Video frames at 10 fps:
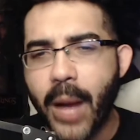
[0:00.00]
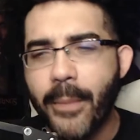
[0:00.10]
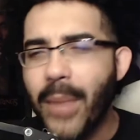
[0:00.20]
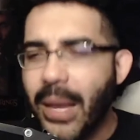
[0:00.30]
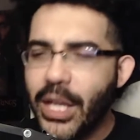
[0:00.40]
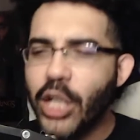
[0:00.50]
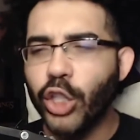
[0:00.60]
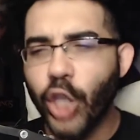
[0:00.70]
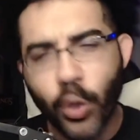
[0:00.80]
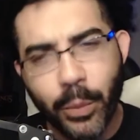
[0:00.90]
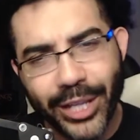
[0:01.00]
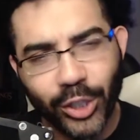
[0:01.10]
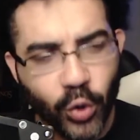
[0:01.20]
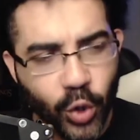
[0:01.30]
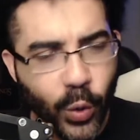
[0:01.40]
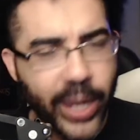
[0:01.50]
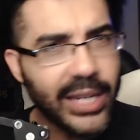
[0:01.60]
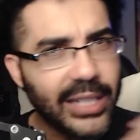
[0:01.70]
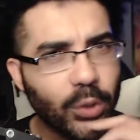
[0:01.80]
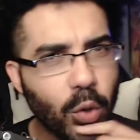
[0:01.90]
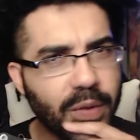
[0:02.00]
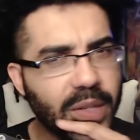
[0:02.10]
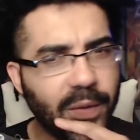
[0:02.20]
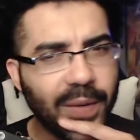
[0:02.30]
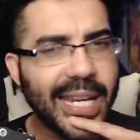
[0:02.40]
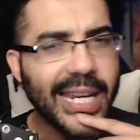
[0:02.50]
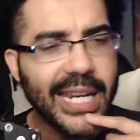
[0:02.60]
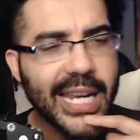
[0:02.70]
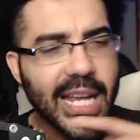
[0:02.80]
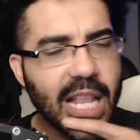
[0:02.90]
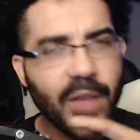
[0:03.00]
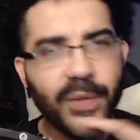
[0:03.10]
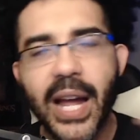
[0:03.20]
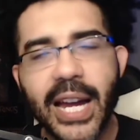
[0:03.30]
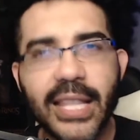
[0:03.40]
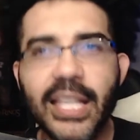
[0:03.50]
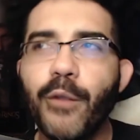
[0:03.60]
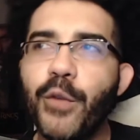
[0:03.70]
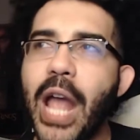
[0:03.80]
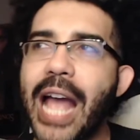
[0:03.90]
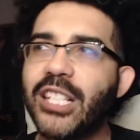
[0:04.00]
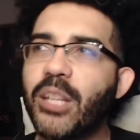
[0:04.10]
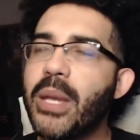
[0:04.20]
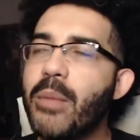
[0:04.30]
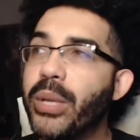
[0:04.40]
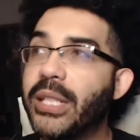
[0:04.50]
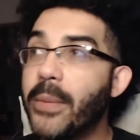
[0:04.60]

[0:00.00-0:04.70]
Maybe a little bit too quick in sort of defeating Leviathan, if you ask me, but